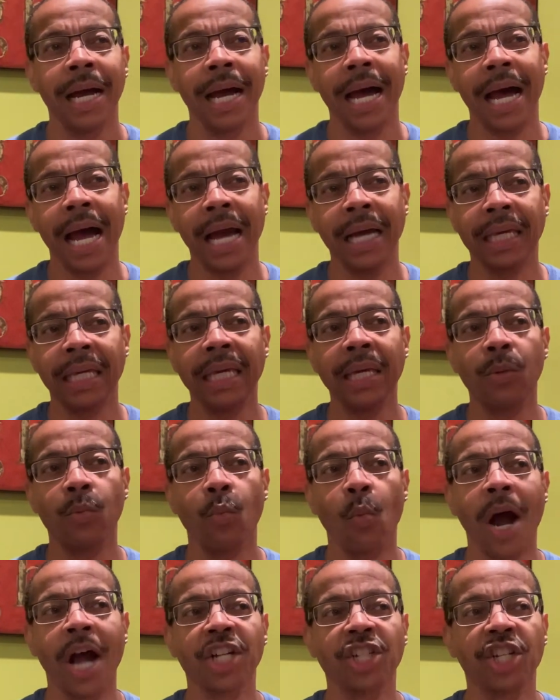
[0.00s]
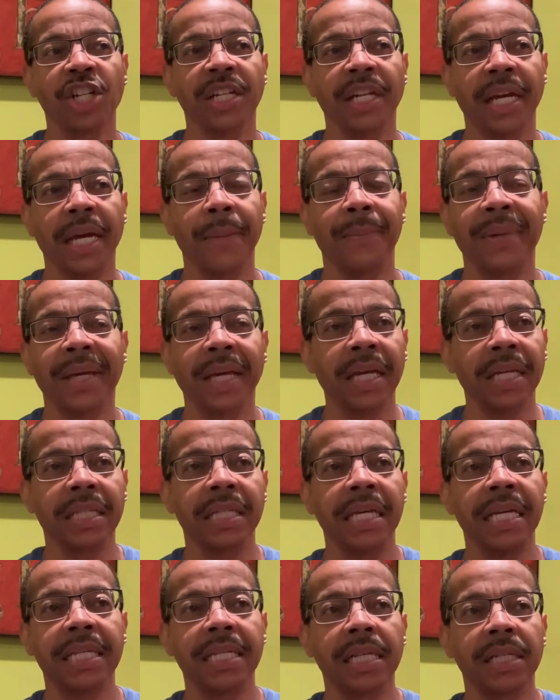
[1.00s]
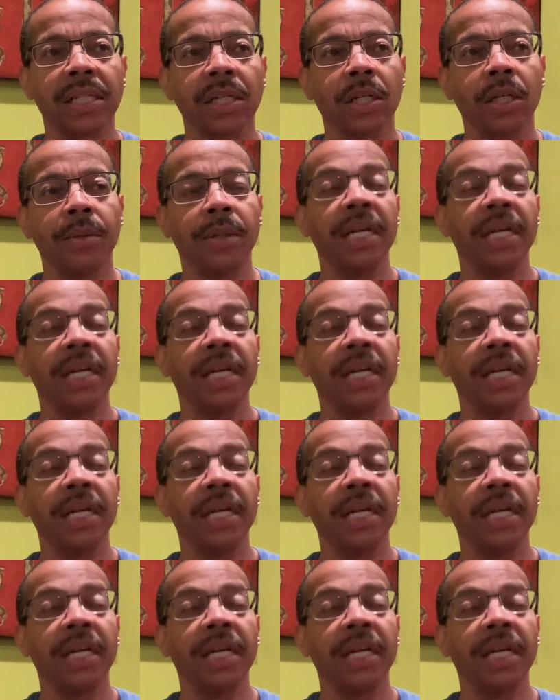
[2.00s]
I keep watching it because it's such a good,